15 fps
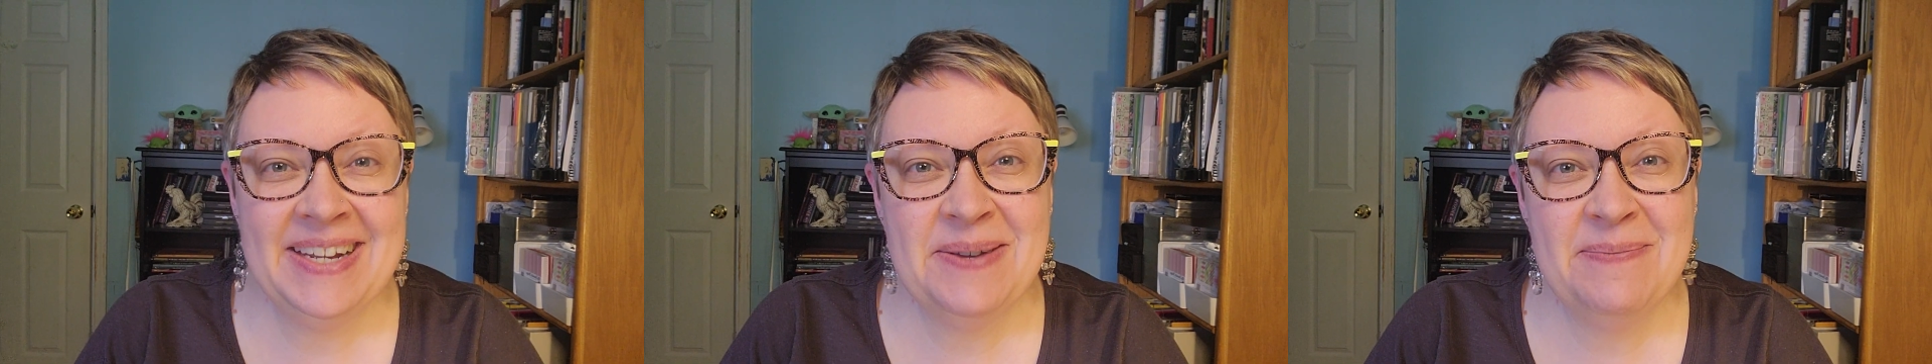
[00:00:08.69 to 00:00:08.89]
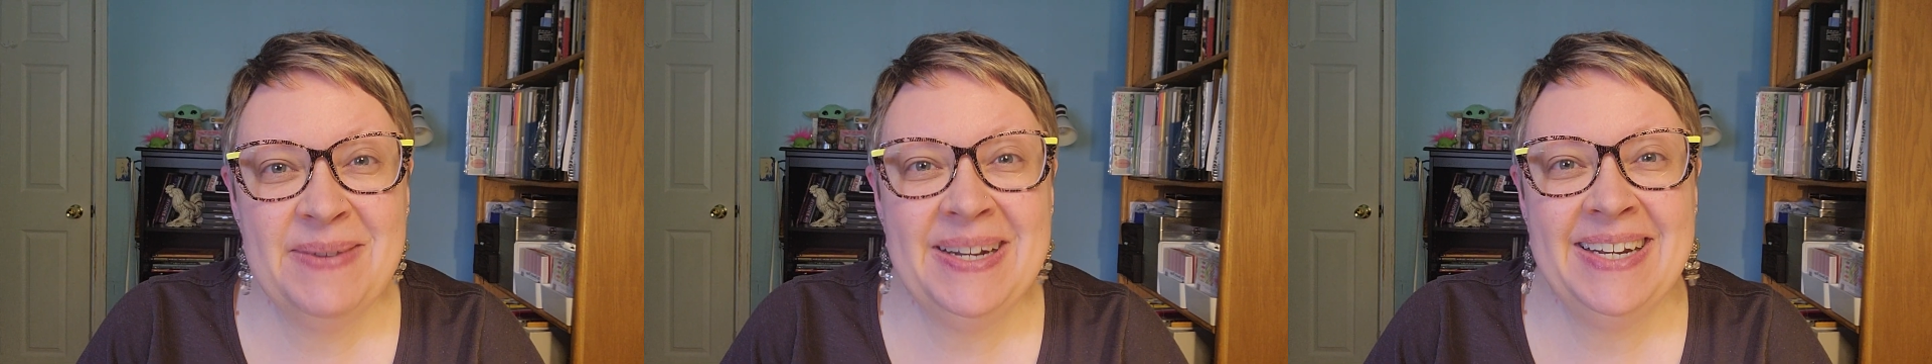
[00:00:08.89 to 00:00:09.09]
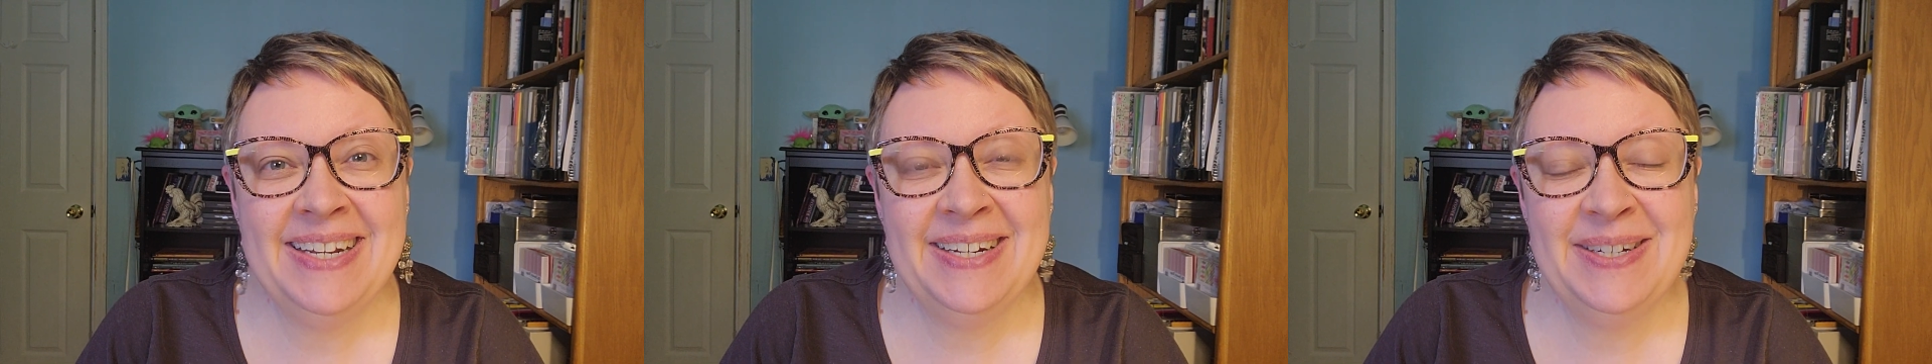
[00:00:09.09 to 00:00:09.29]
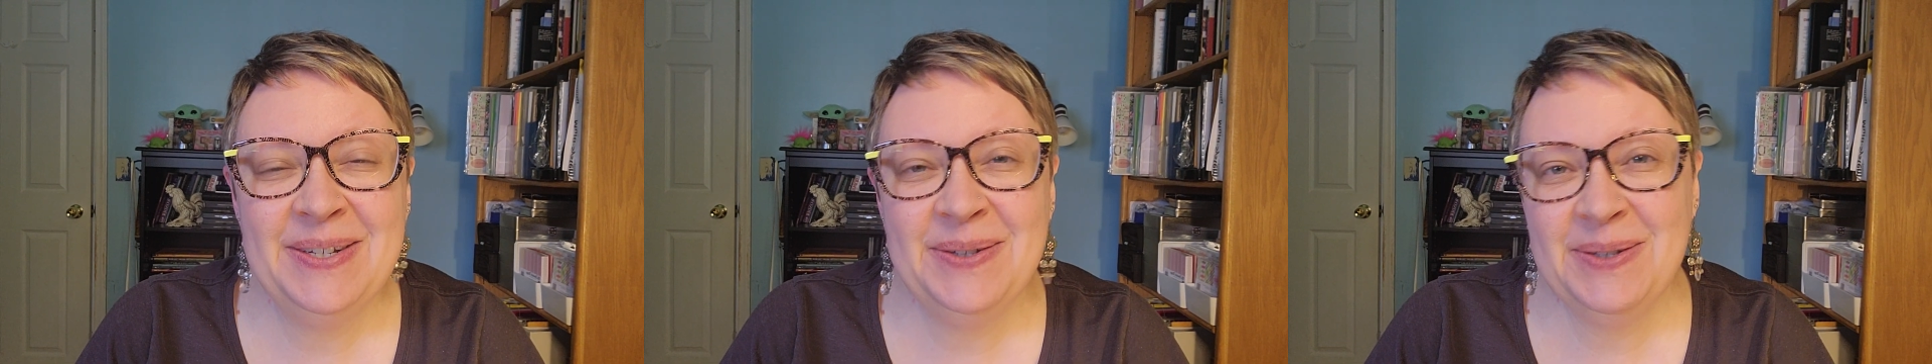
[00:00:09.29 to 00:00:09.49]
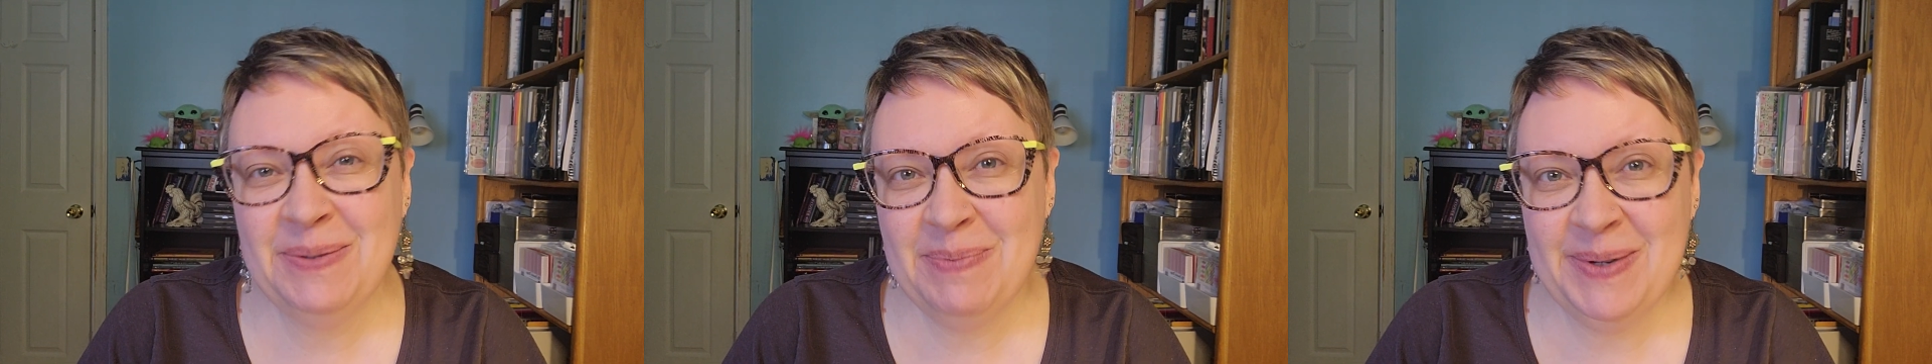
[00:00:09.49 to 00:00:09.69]
committed
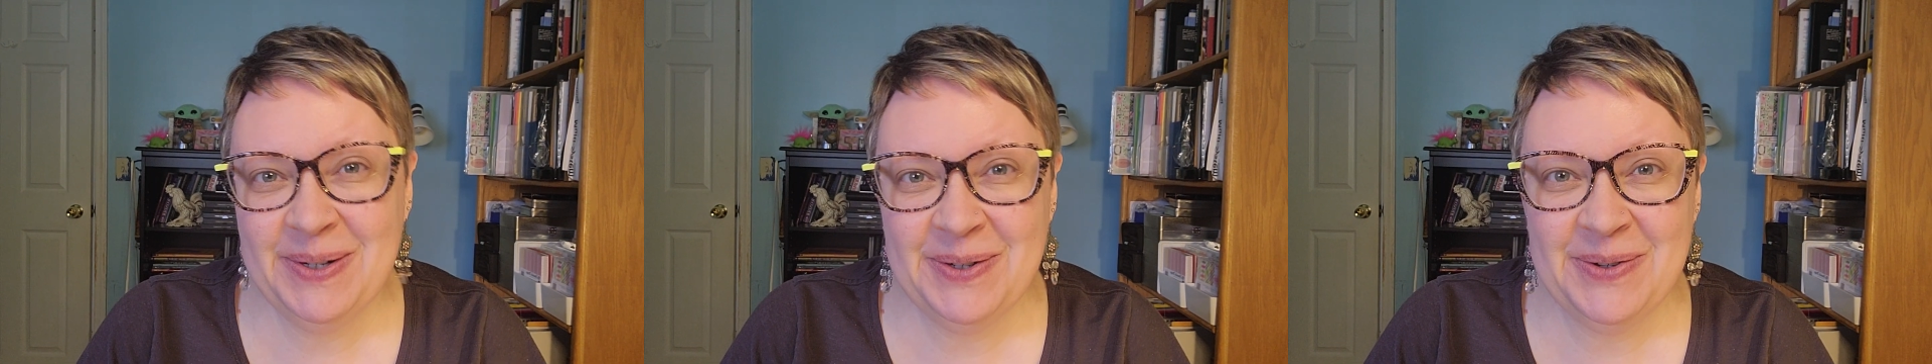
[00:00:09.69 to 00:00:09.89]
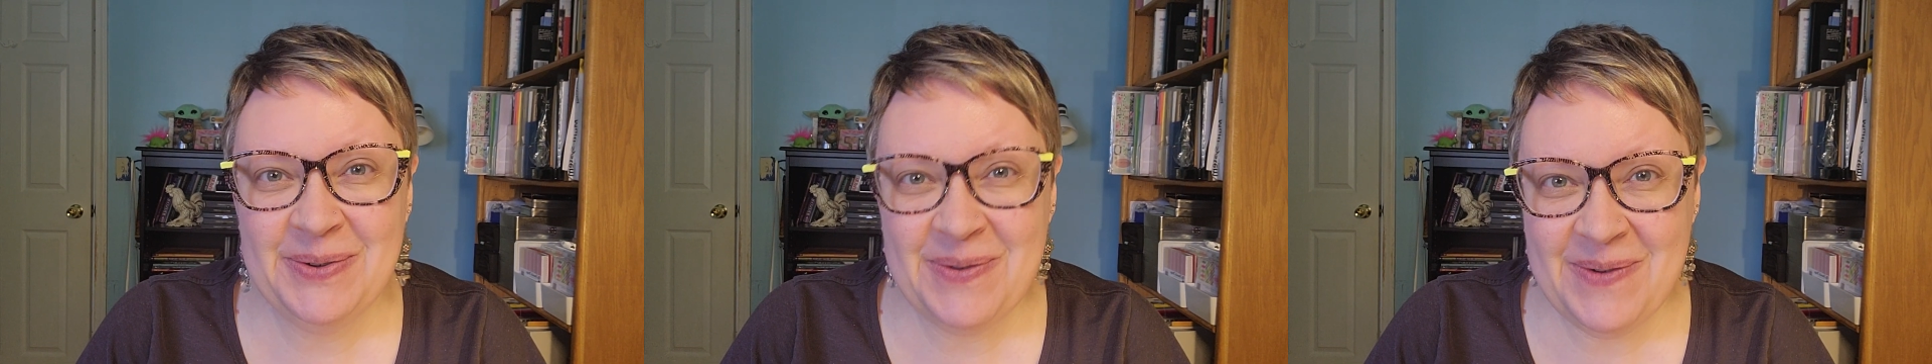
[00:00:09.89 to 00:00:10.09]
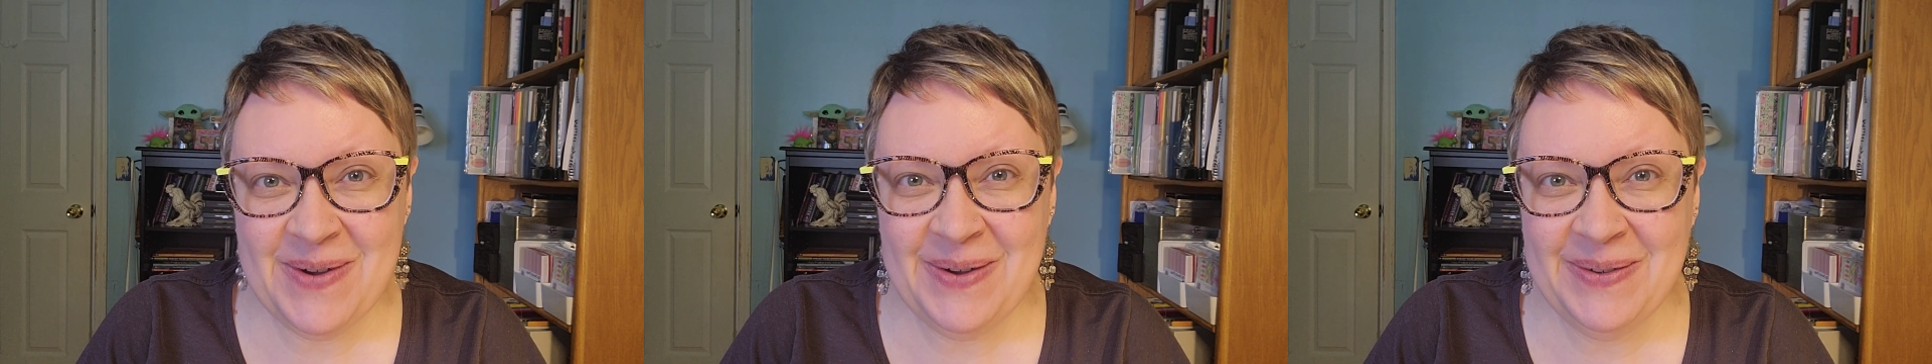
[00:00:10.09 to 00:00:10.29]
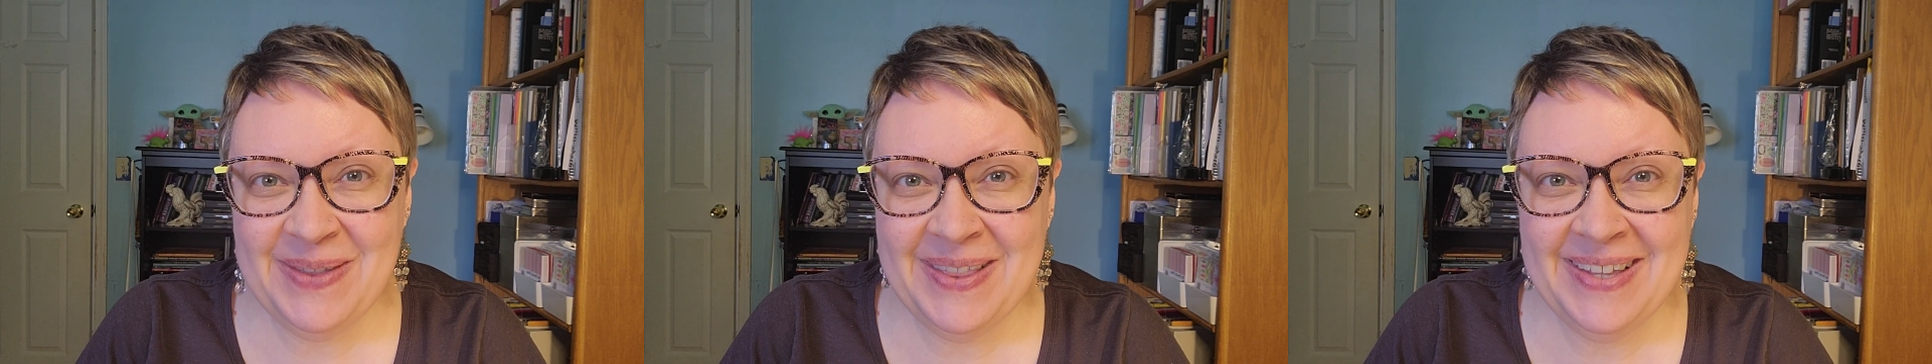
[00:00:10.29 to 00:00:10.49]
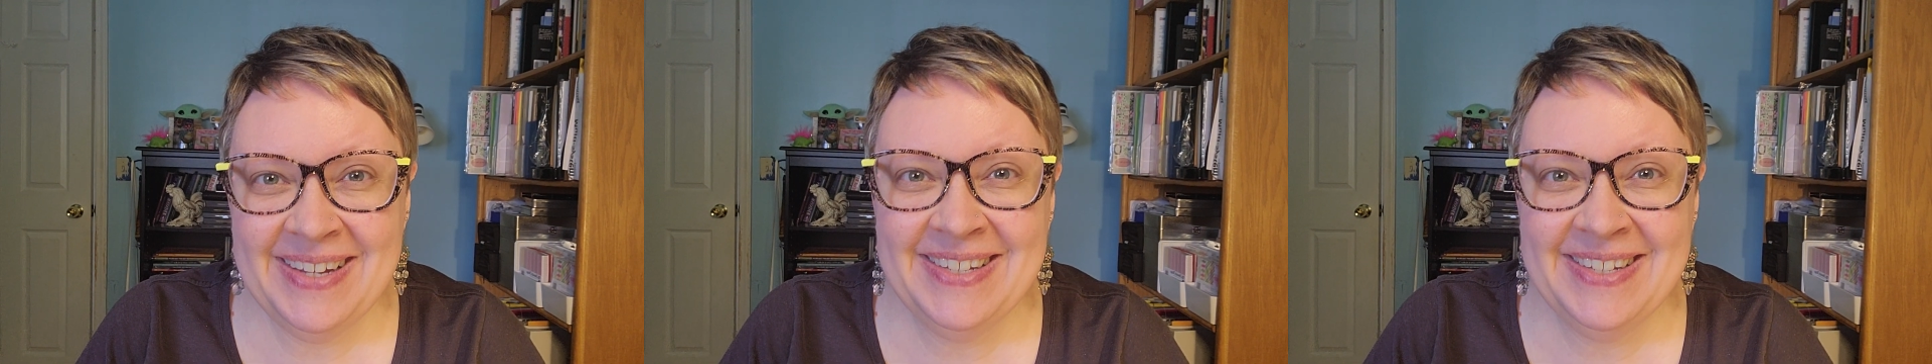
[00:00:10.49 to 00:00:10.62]
to spiritual growth,